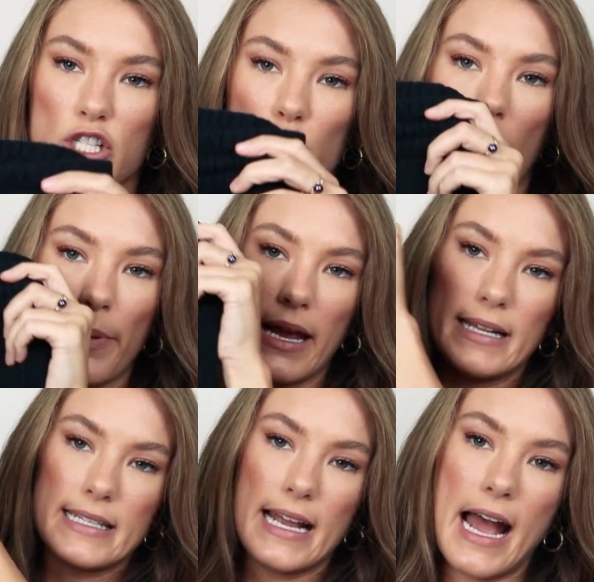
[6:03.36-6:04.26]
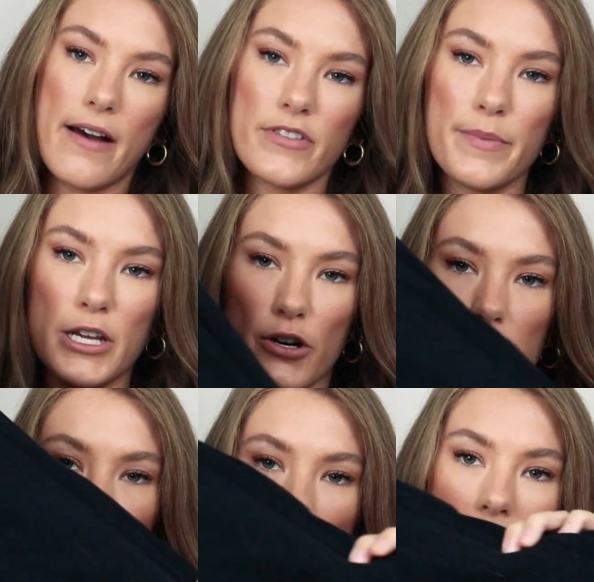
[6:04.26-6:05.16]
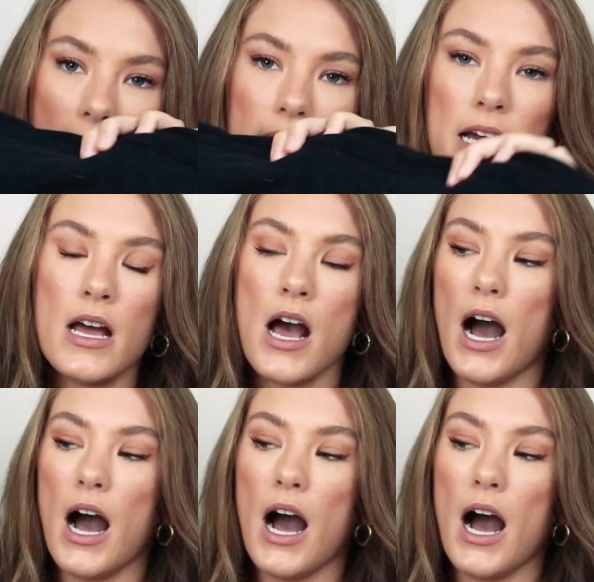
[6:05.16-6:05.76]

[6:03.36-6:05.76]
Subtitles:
sweatpants. I have them here in black.